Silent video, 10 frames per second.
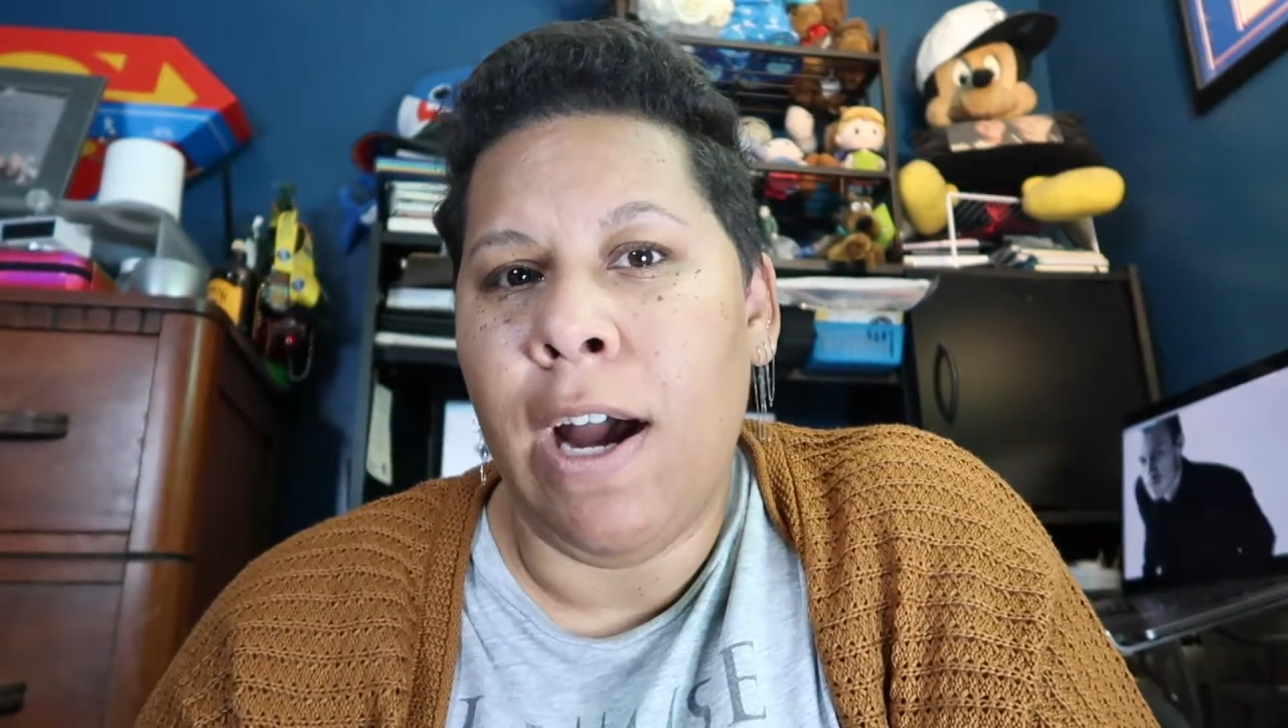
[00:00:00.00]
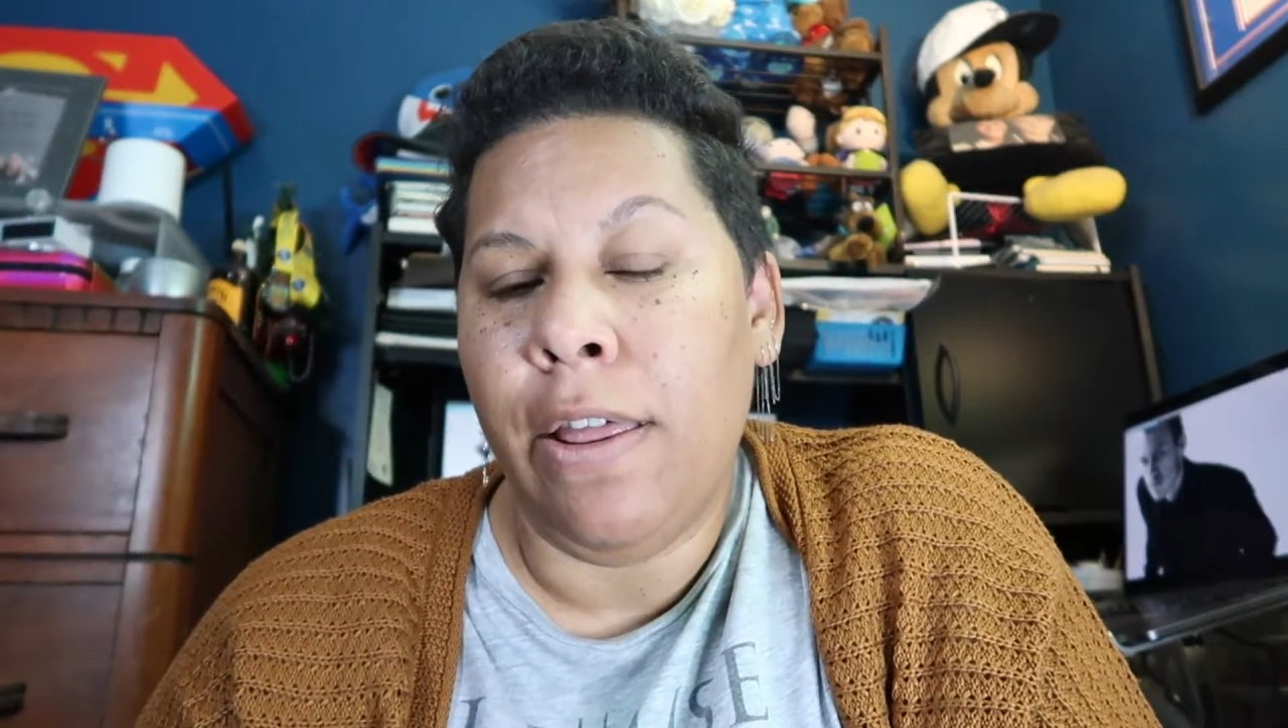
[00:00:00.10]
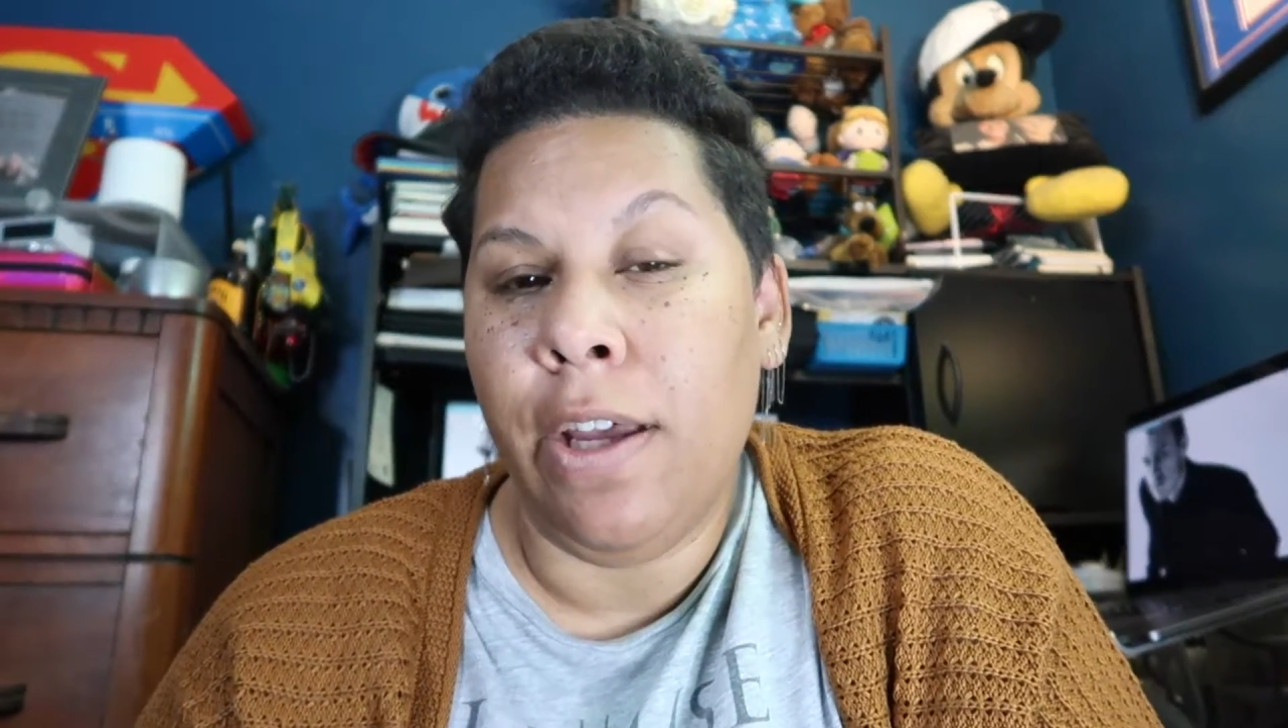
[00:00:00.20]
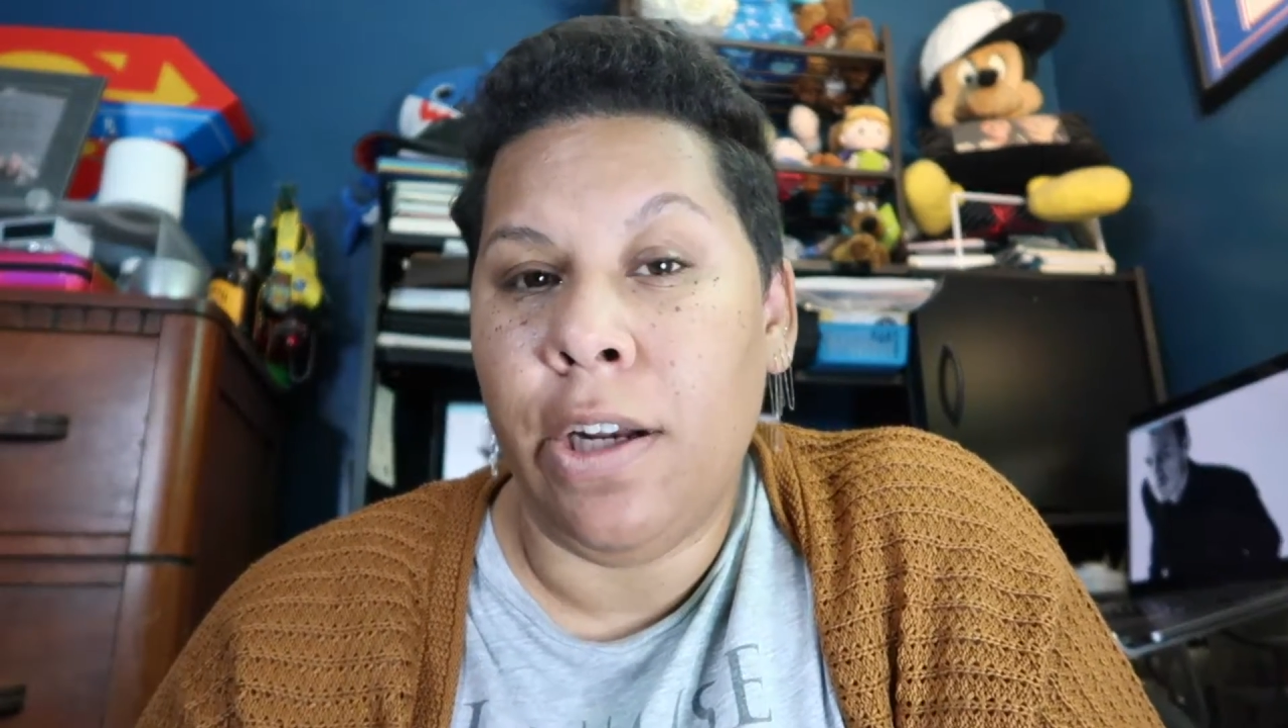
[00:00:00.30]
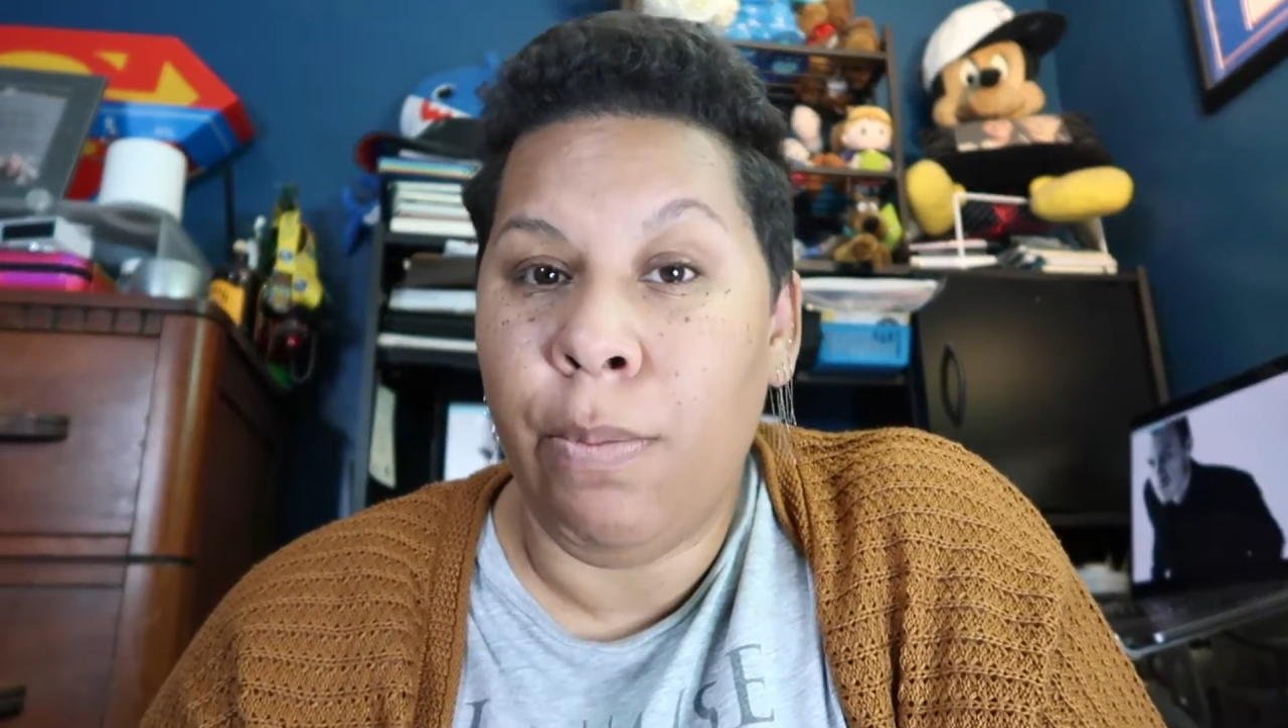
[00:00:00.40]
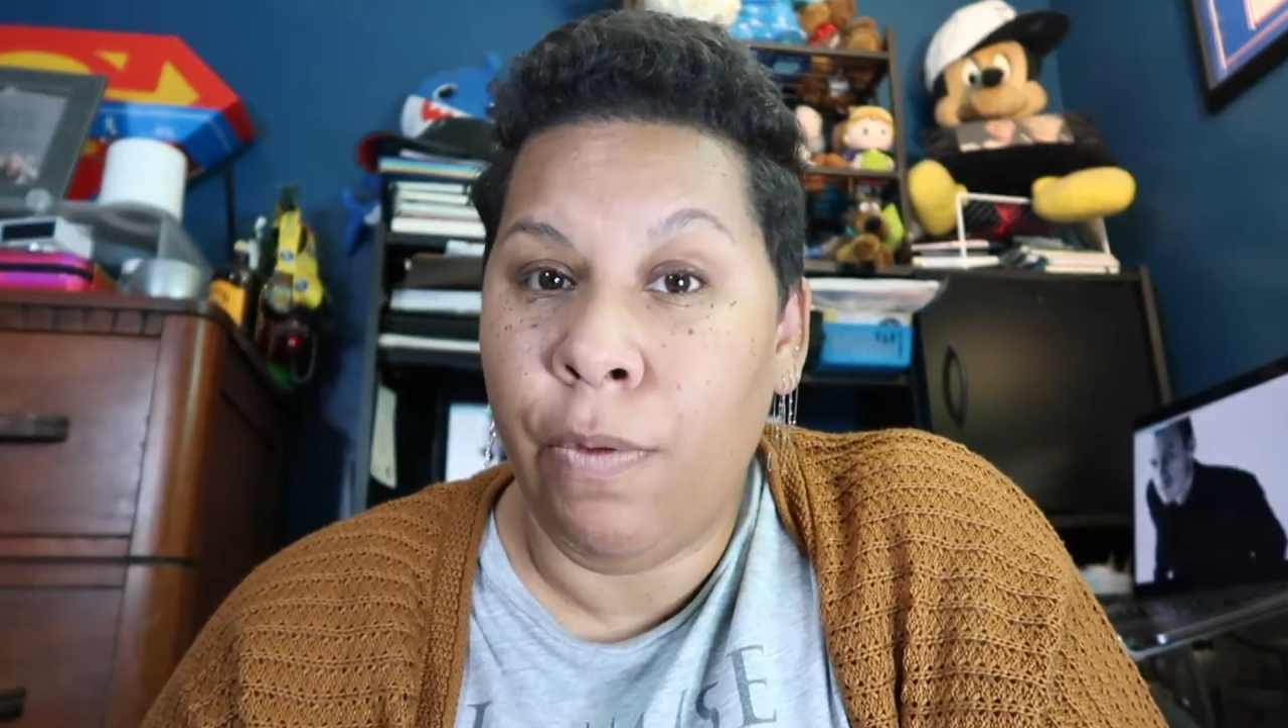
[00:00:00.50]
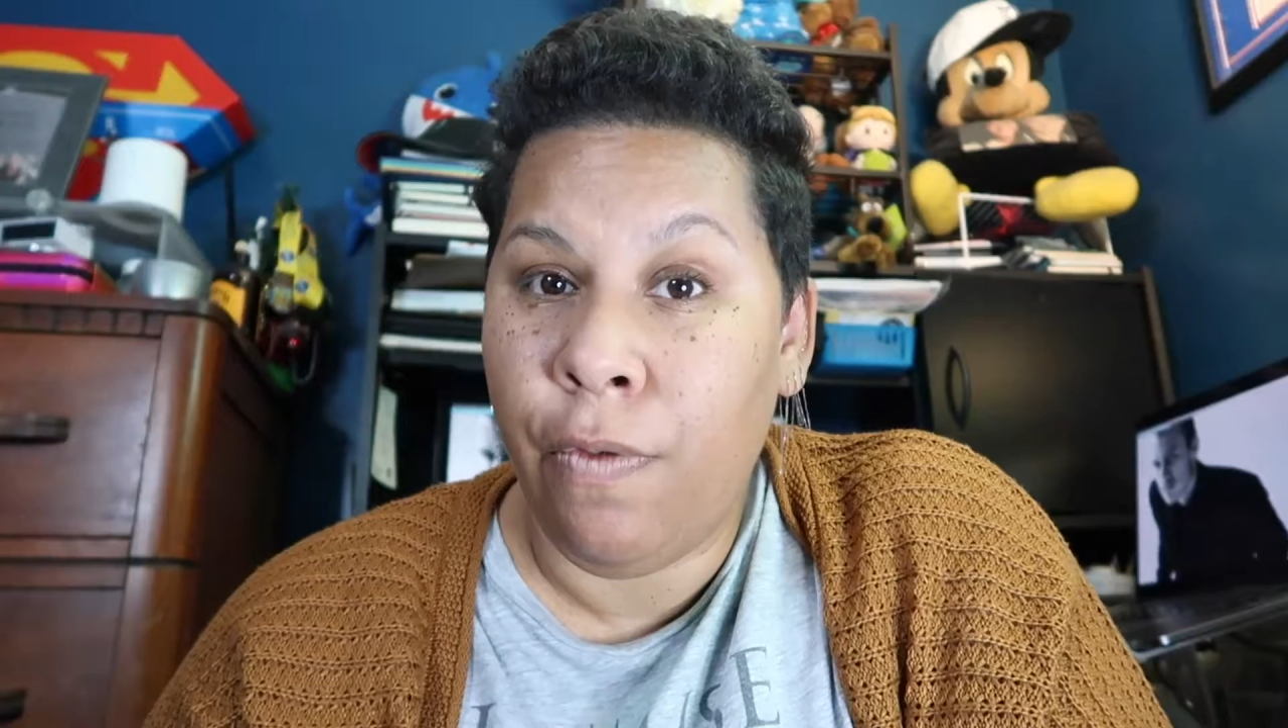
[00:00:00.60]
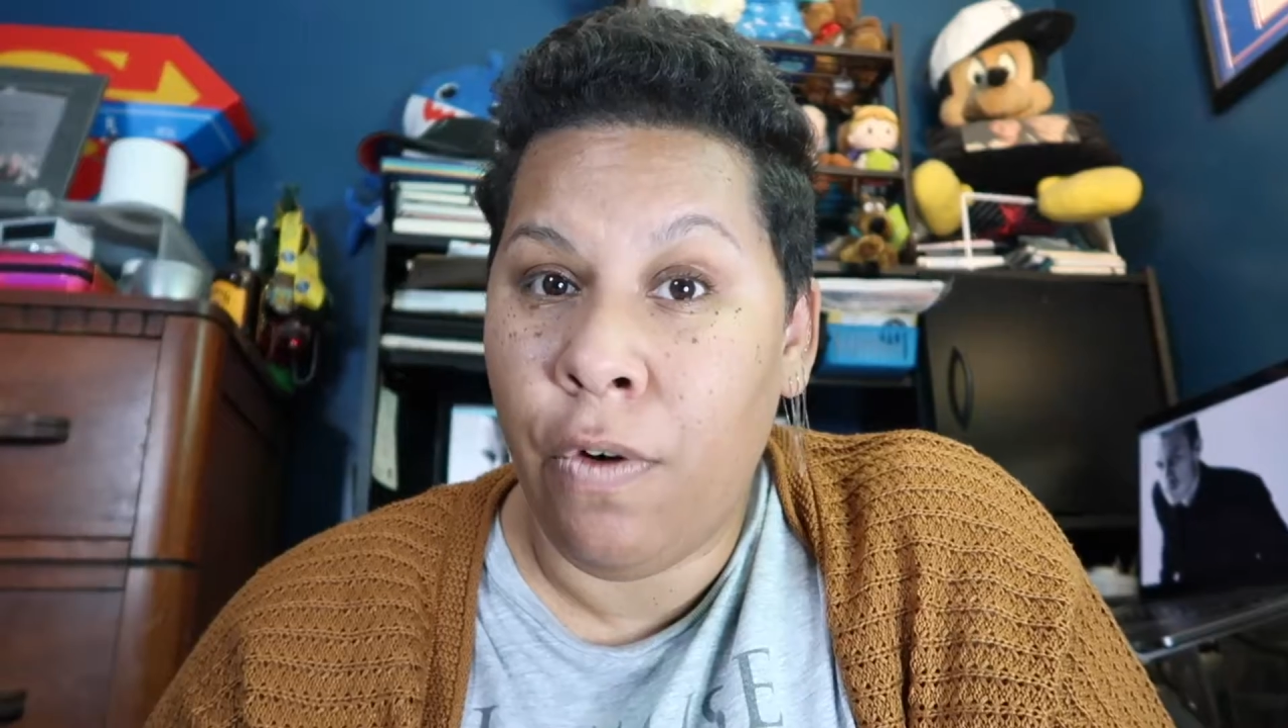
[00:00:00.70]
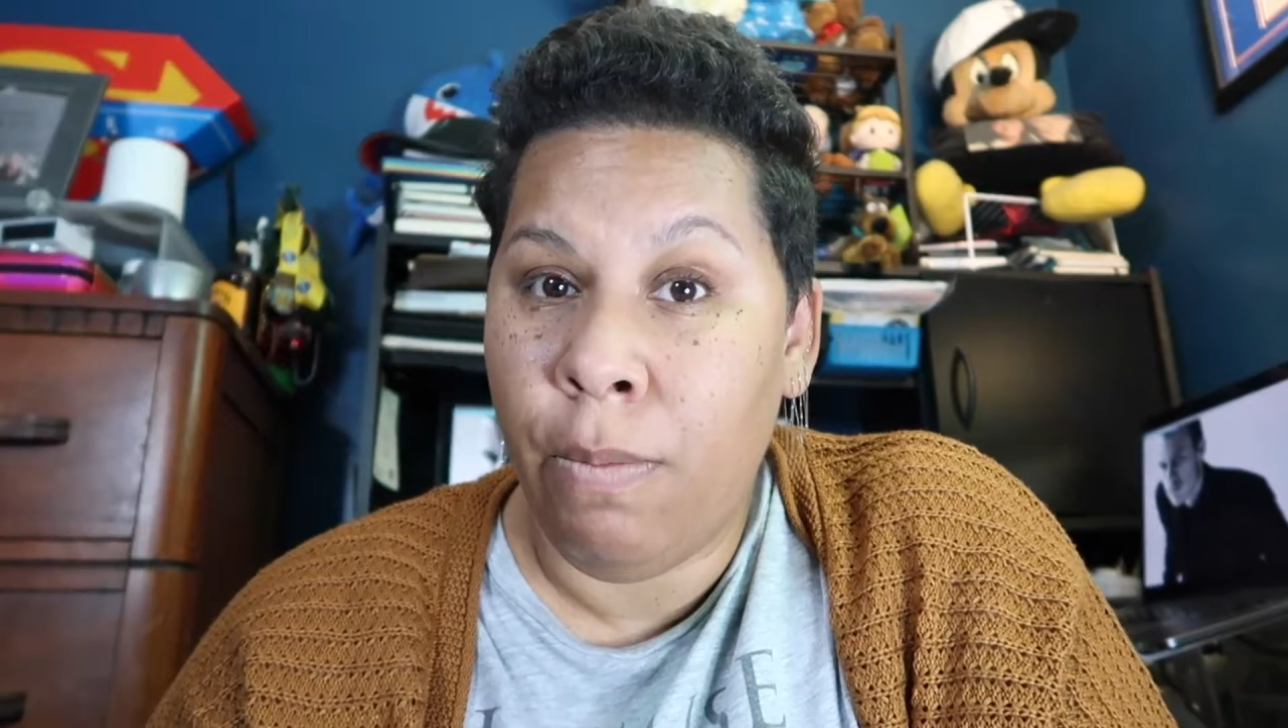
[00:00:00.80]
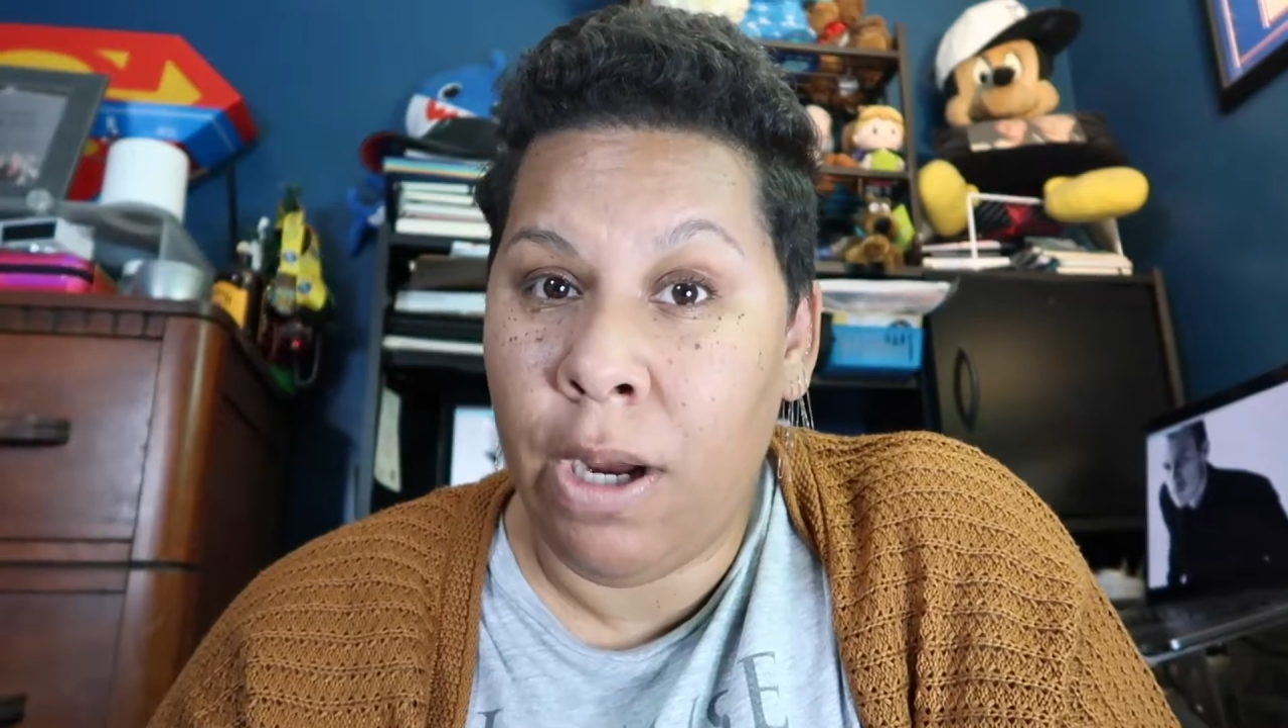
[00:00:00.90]
I think number
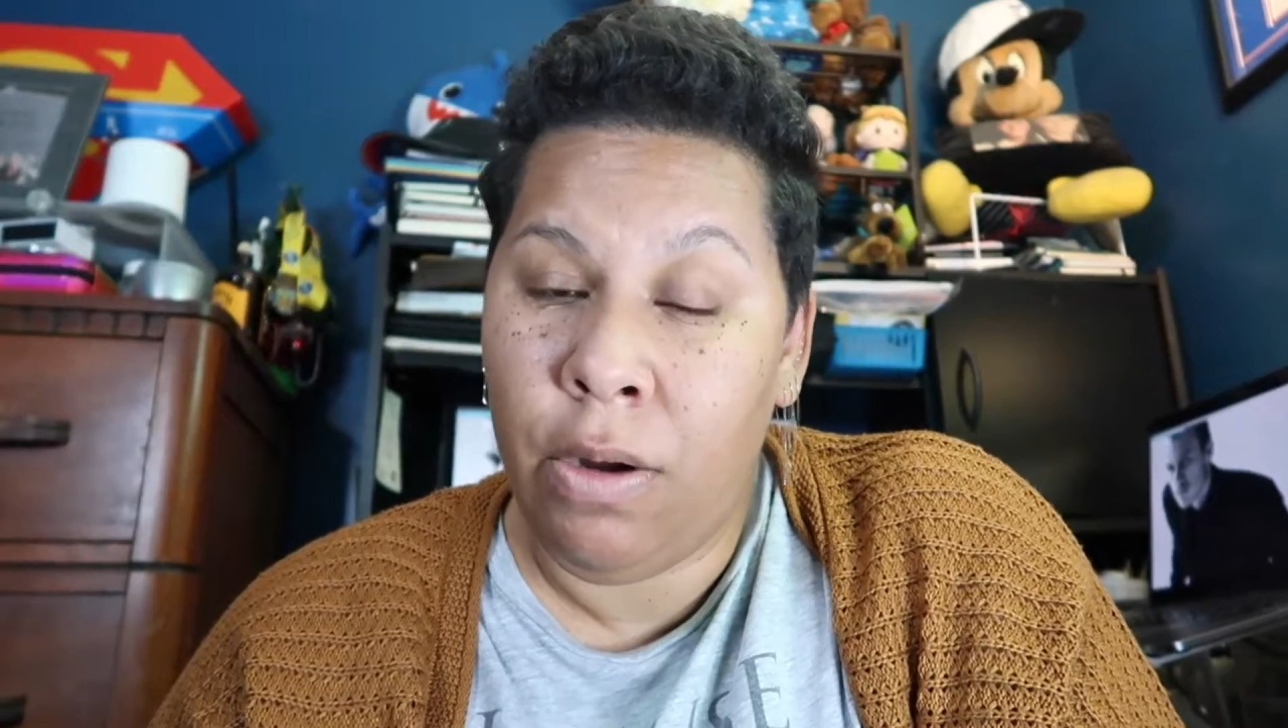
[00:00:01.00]
four might